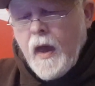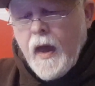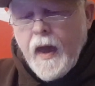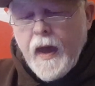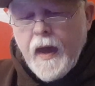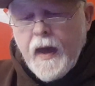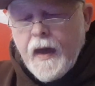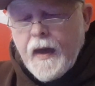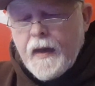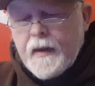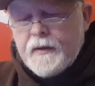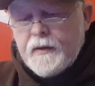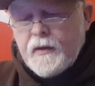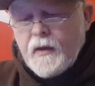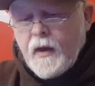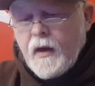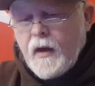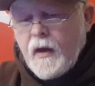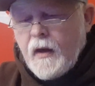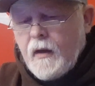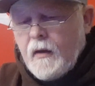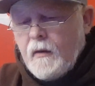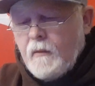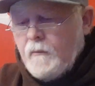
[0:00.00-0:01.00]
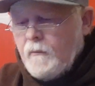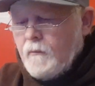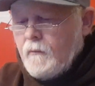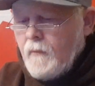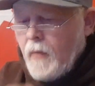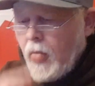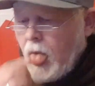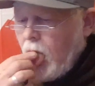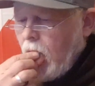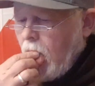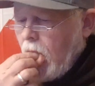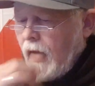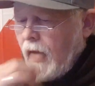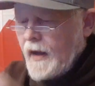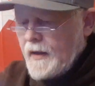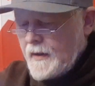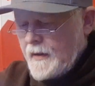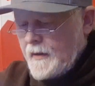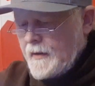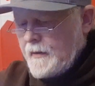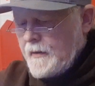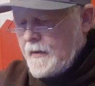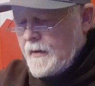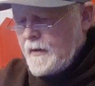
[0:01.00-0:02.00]
And... Uh,
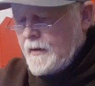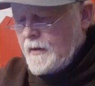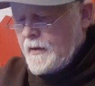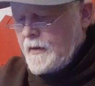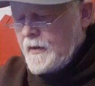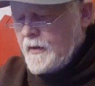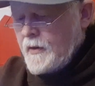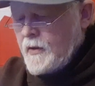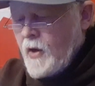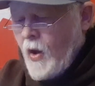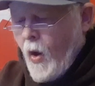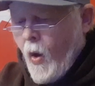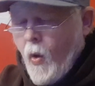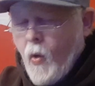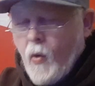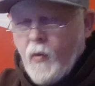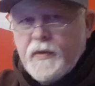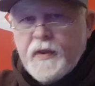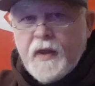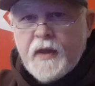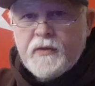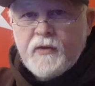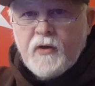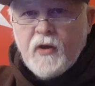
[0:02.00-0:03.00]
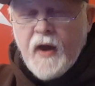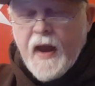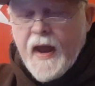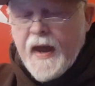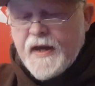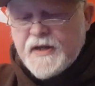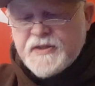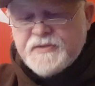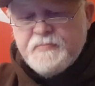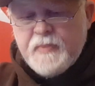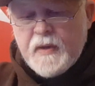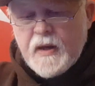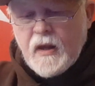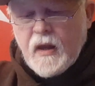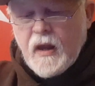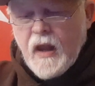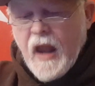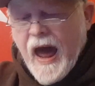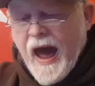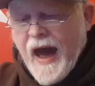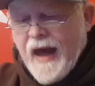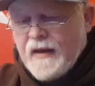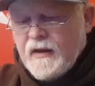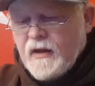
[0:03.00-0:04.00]
know that there has been a
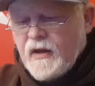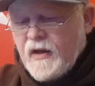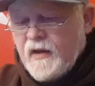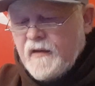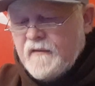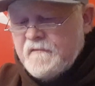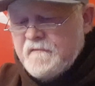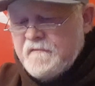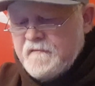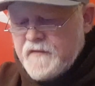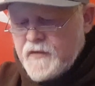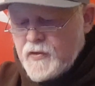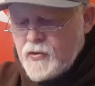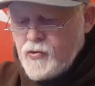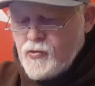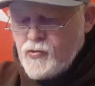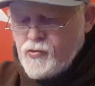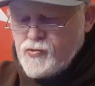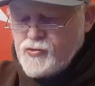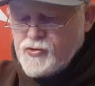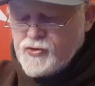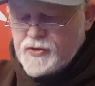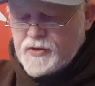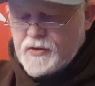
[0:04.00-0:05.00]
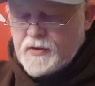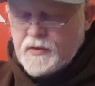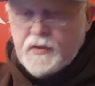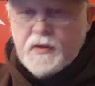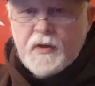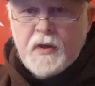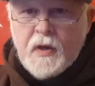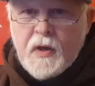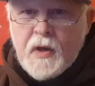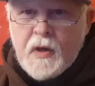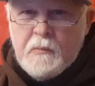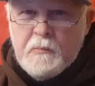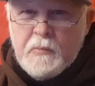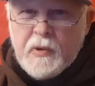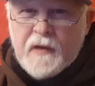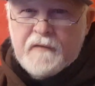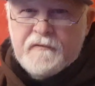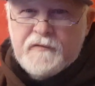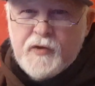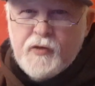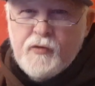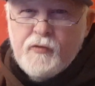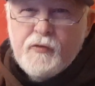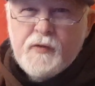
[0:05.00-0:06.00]
lot of confusion. But
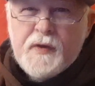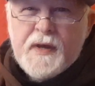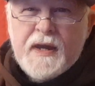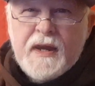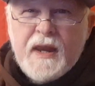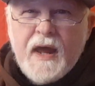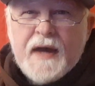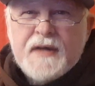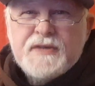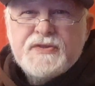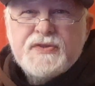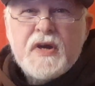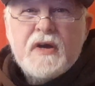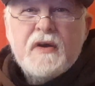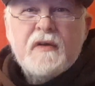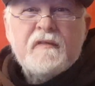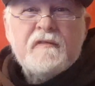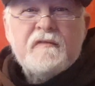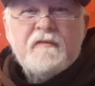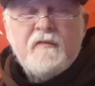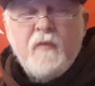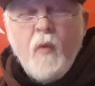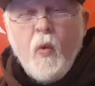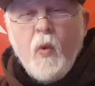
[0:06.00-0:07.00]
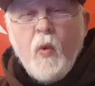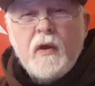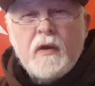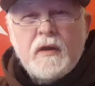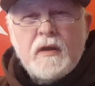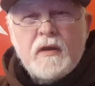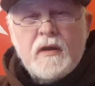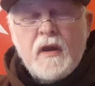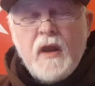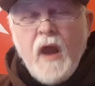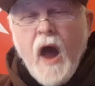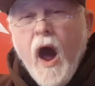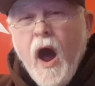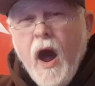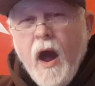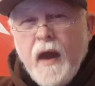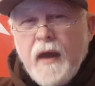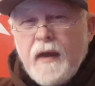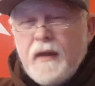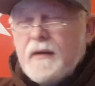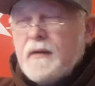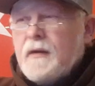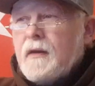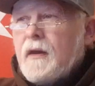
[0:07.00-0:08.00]
if you read Isaiah
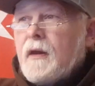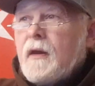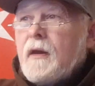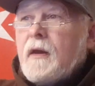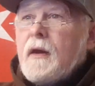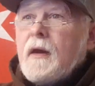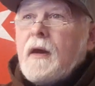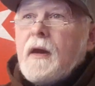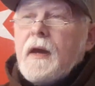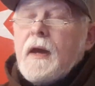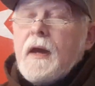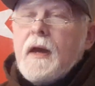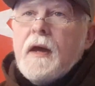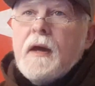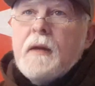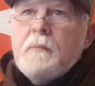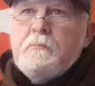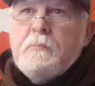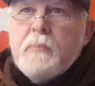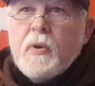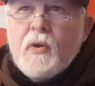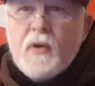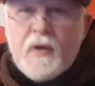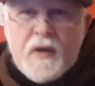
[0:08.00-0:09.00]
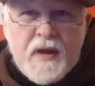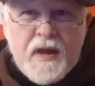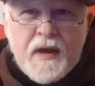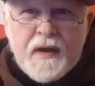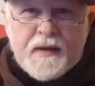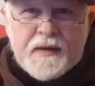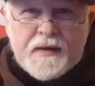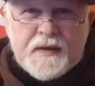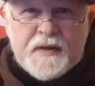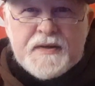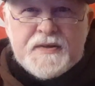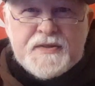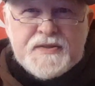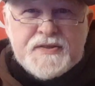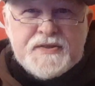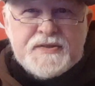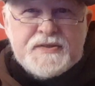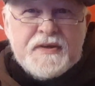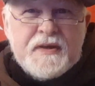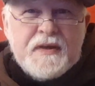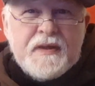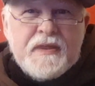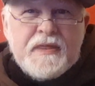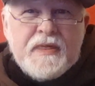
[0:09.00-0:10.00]
49, it
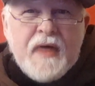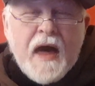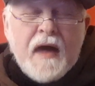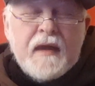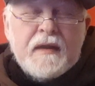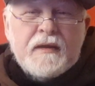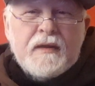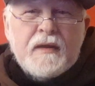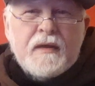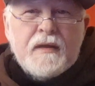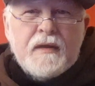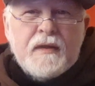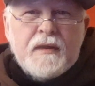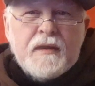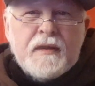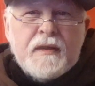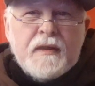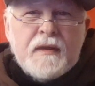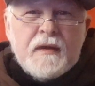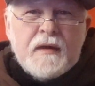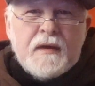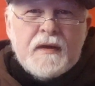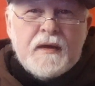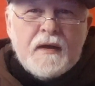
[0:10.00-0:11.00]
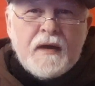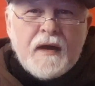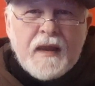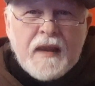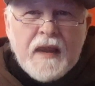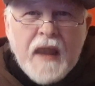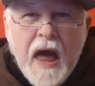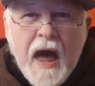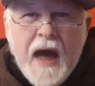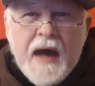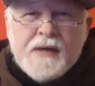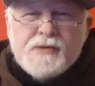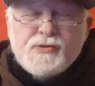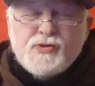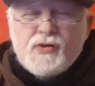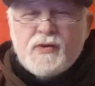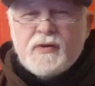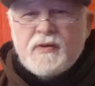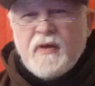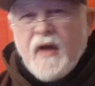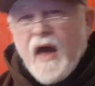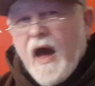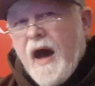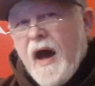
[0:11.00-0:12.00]
predicts that the Elijah
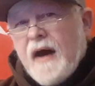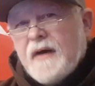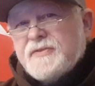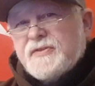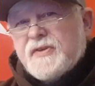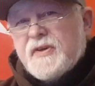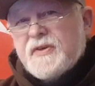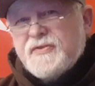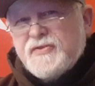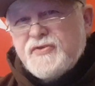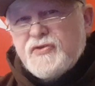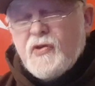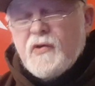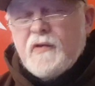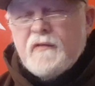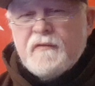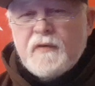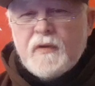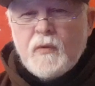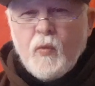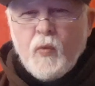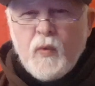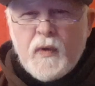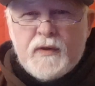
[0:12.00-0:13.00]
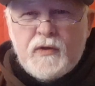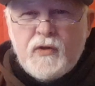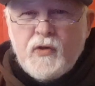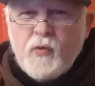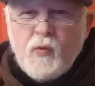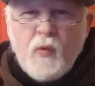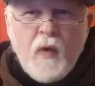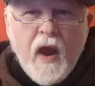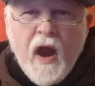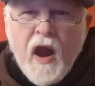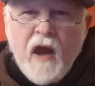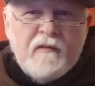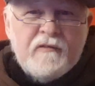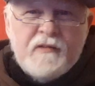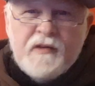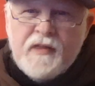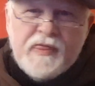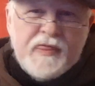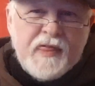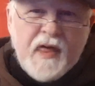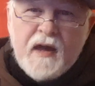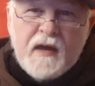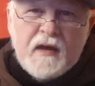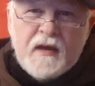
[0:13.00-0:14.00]
task servant would do
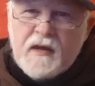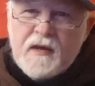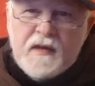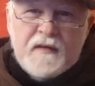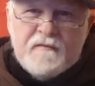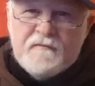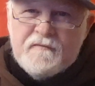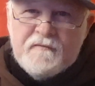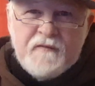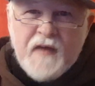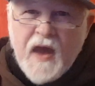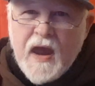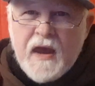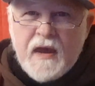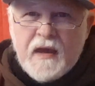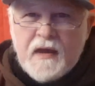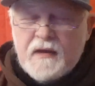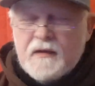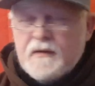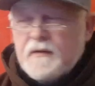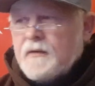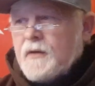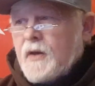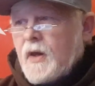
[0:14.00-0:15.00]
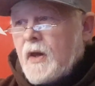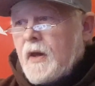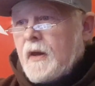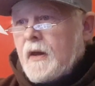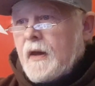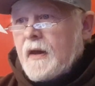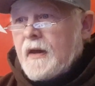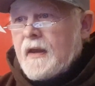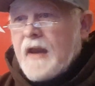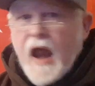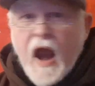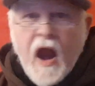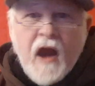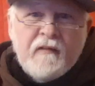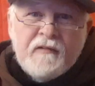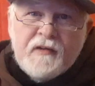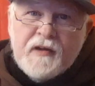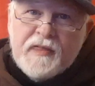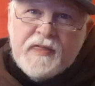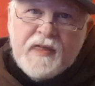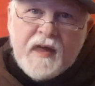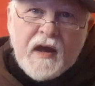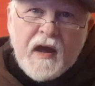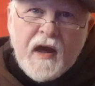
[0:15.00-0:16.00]
everything in vain. And
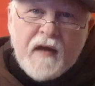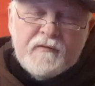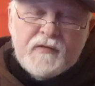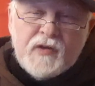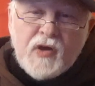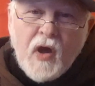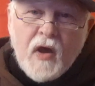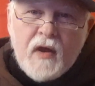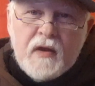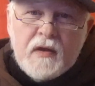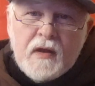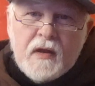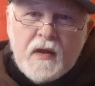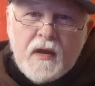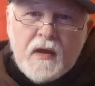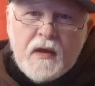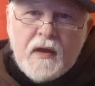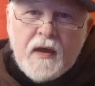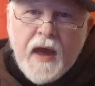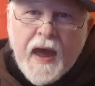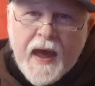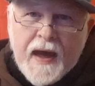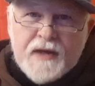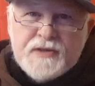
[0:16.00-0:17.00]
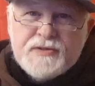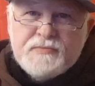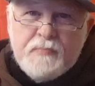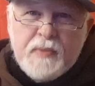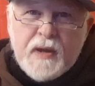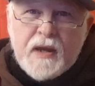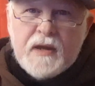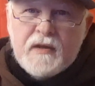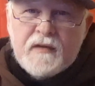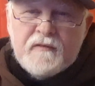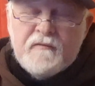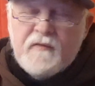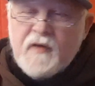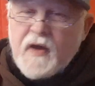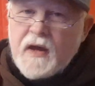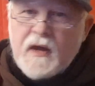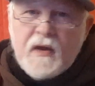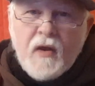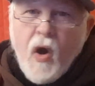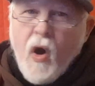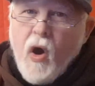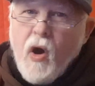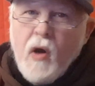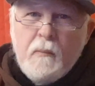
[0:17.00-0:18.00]
everything I've done has been in
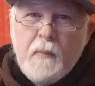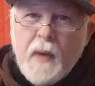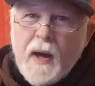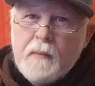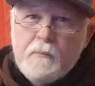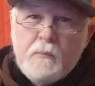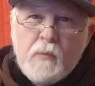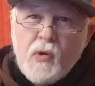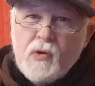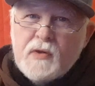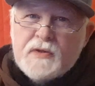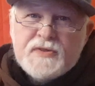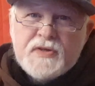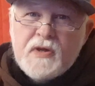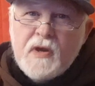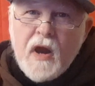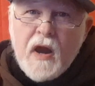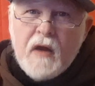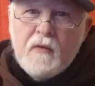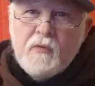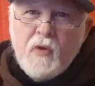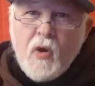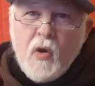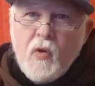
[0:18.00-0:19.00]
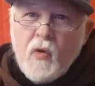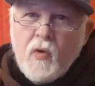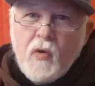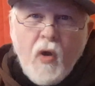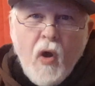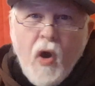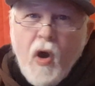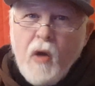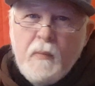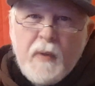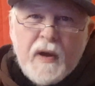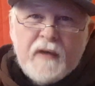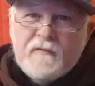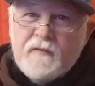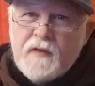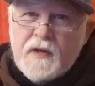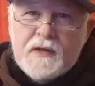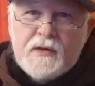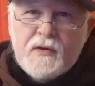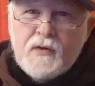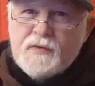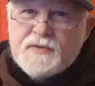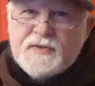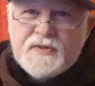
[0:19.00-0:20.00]
vain. All my books that I wrote, all my
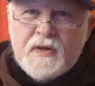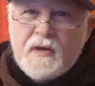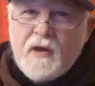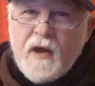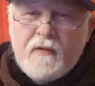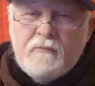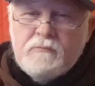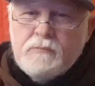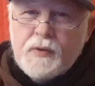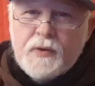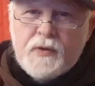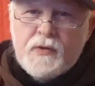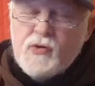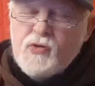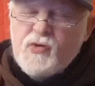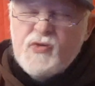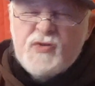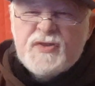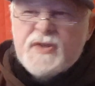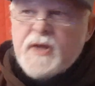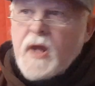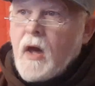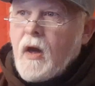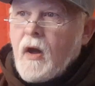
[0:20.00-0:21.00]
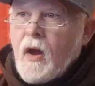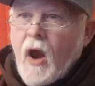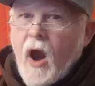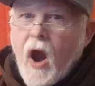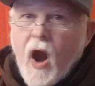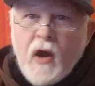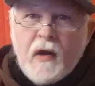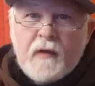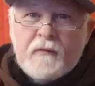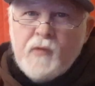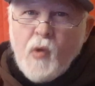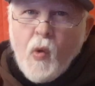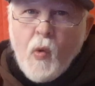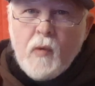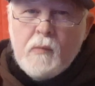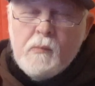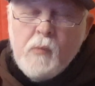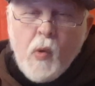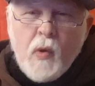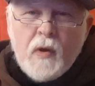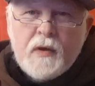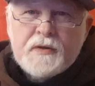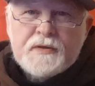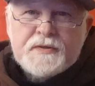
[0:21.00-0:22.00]
videos that I've produced are of no
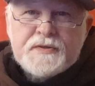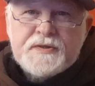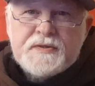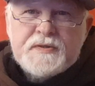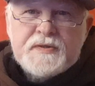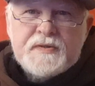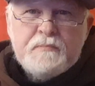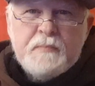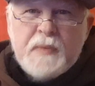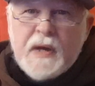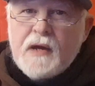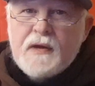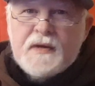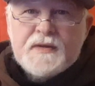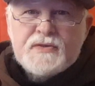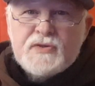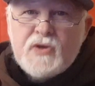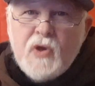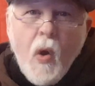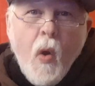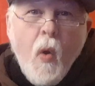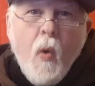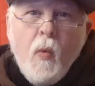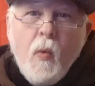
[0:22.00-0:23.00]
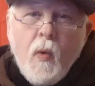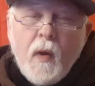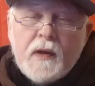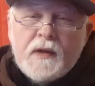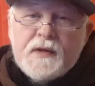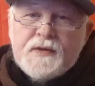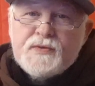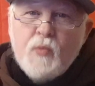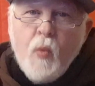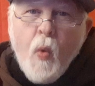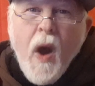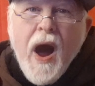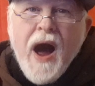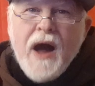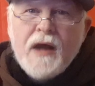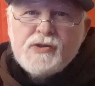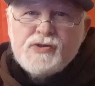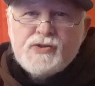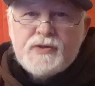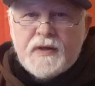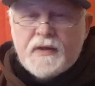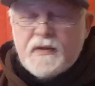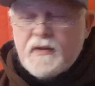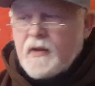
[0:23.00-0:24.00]
importance because no one is
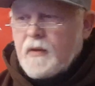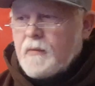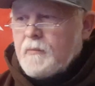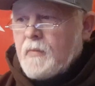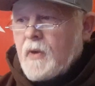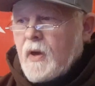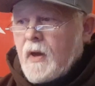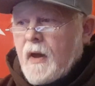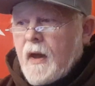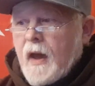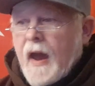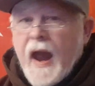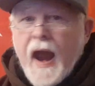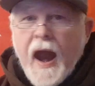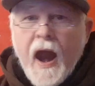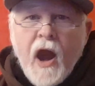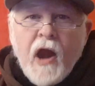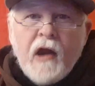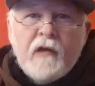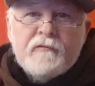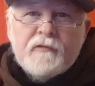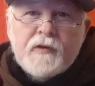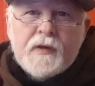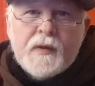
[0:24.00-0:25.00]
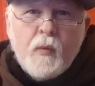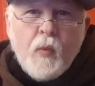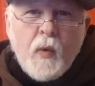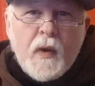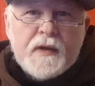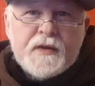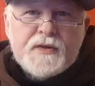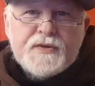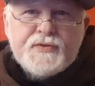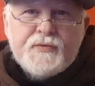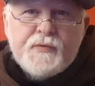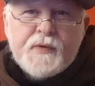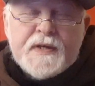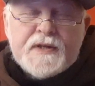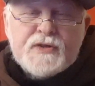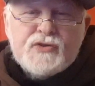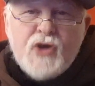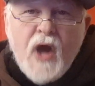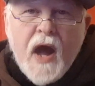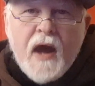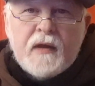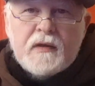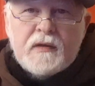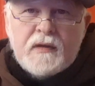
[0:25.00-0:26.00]
watching them. Everyone is
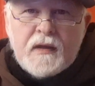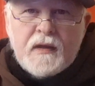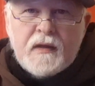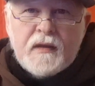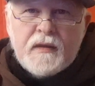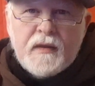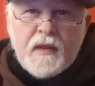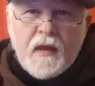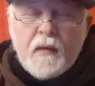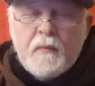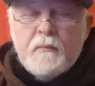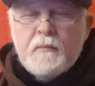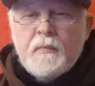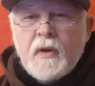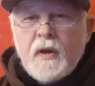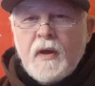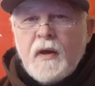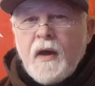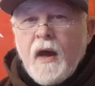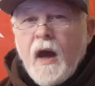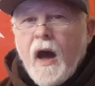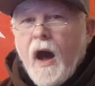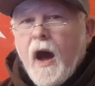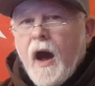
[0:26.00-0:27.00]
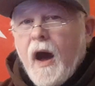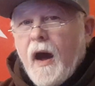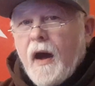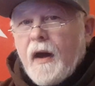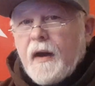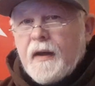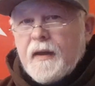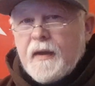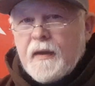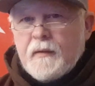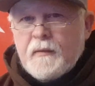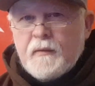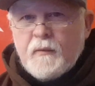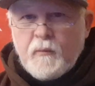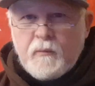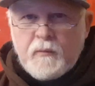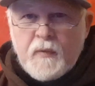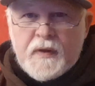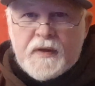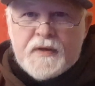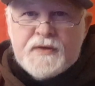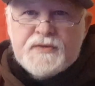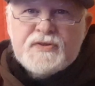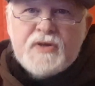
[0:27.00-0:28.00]
rejecting them. Uh, and
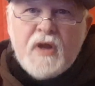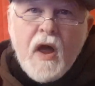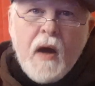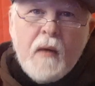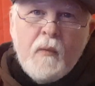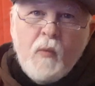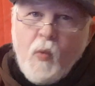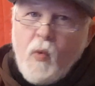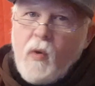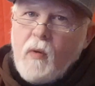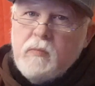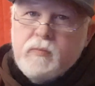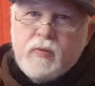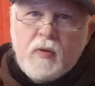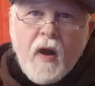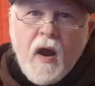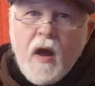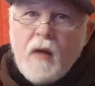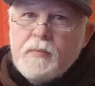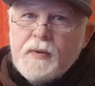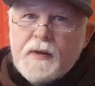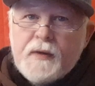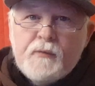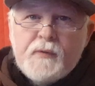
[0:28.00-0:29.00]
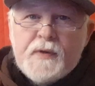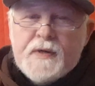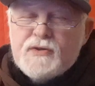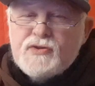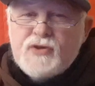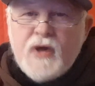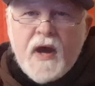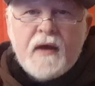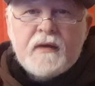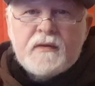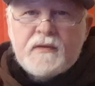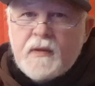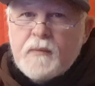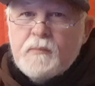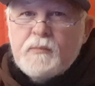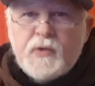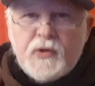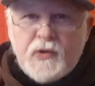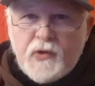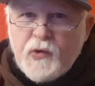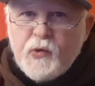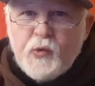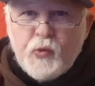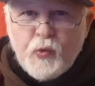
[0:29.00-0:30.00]
Islam will probably reject them
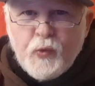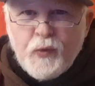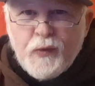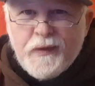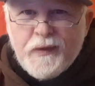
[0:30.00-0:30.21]
too.